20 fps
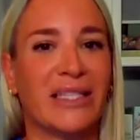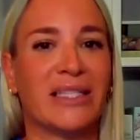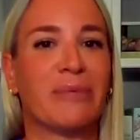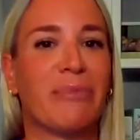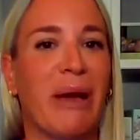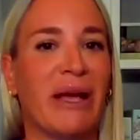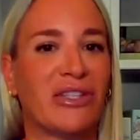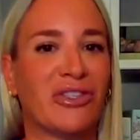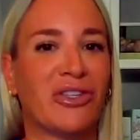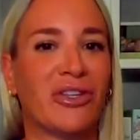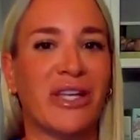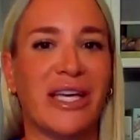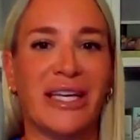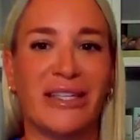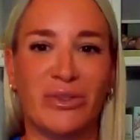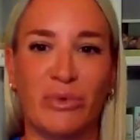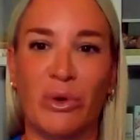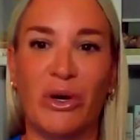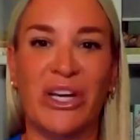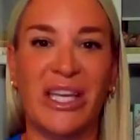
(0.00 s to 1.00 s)
especially
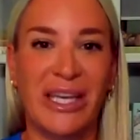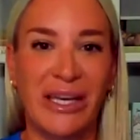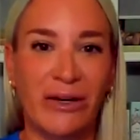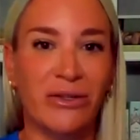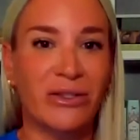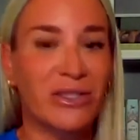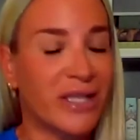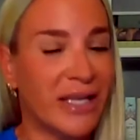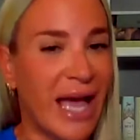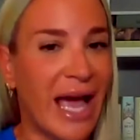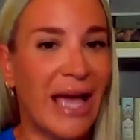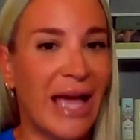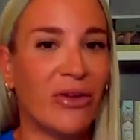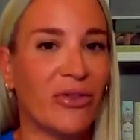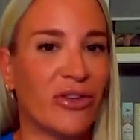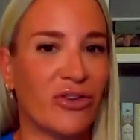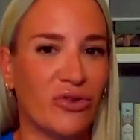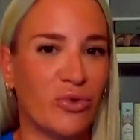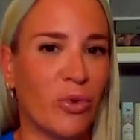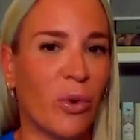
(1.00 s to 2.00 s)
as we're here today
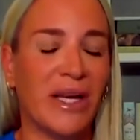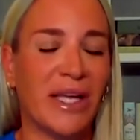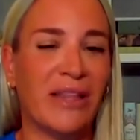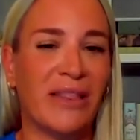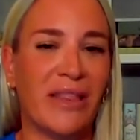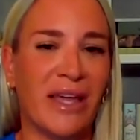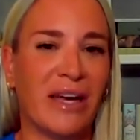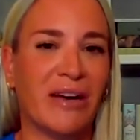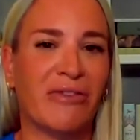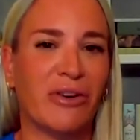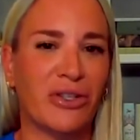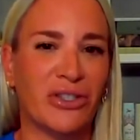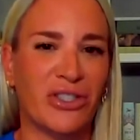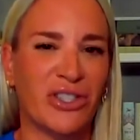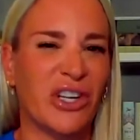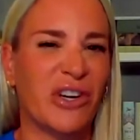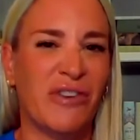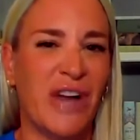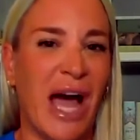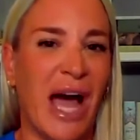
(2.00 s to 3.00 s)
on the 20th
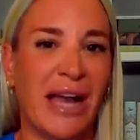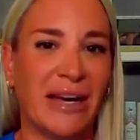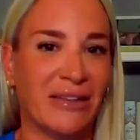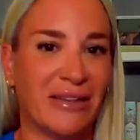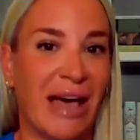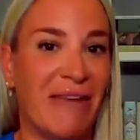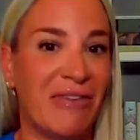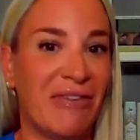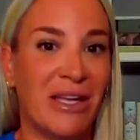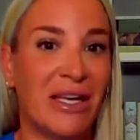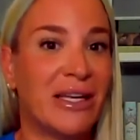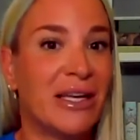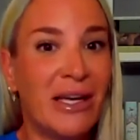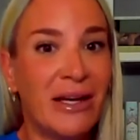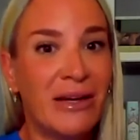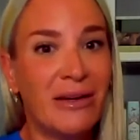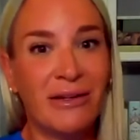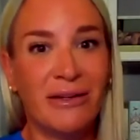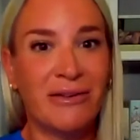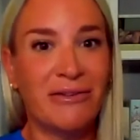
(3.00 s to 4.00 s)
anniversary of 9/11,